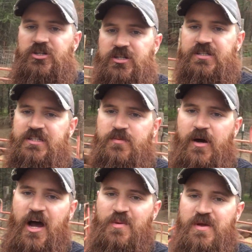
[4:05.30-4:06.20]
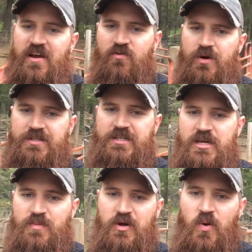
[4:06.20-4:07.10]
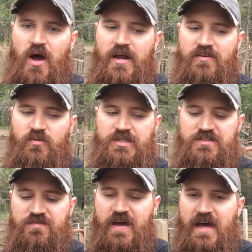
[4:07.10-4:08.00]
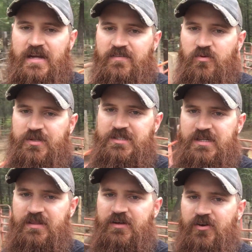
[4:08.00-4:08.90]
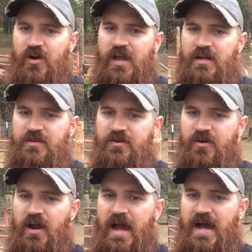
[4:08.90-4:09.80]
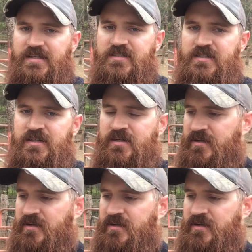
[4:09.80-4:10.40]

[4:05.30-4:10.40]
as you can see behind me, everyone's keeping quiet, everyone's fed, everyone's eating their grain and their grass.